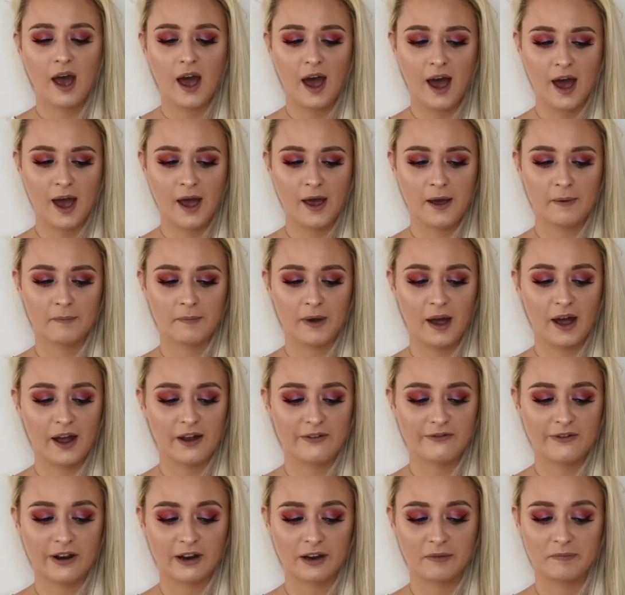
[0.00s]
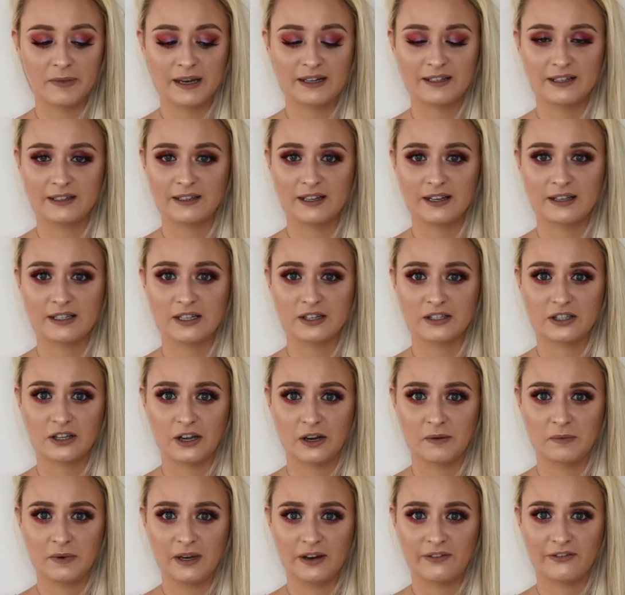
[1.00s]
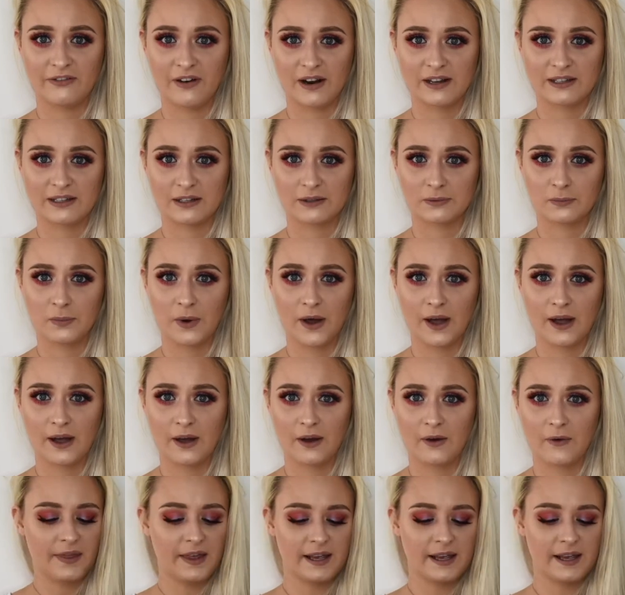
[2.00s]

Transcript: I recommended this to so many friends as well.